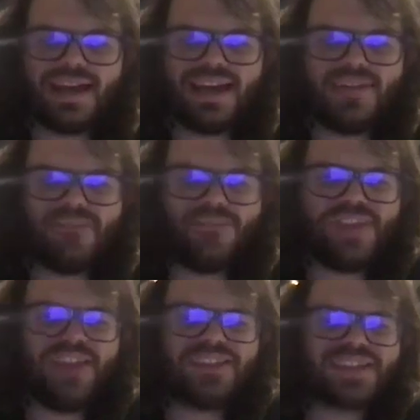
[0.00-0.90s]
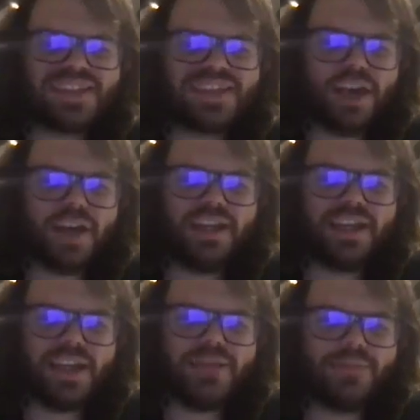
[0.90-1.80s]
It feels like the kind of
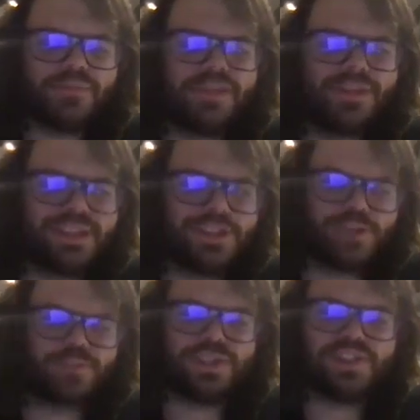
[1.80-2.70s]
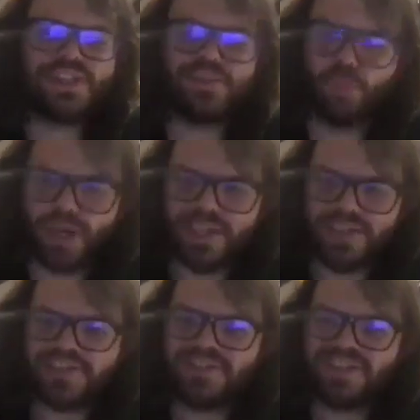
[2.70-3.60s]
game that this Ospreys team
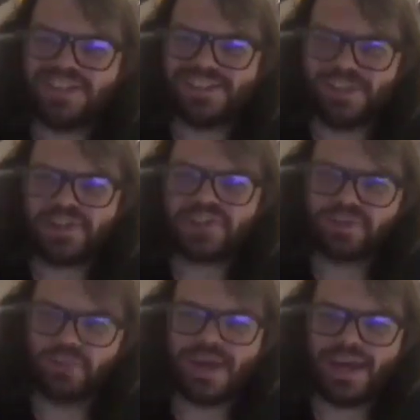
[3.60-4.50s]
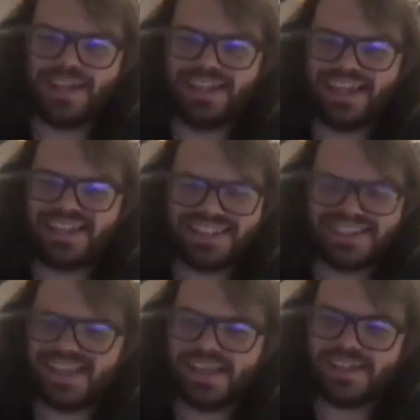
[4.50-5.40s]
wins is Gloucester away in the last
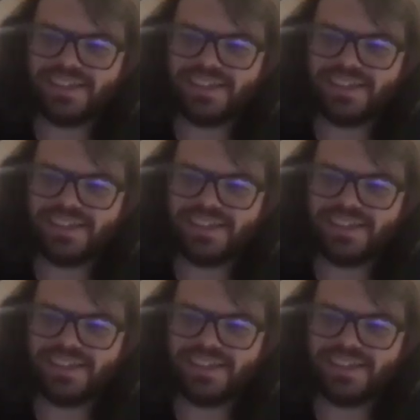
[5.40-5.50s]
16,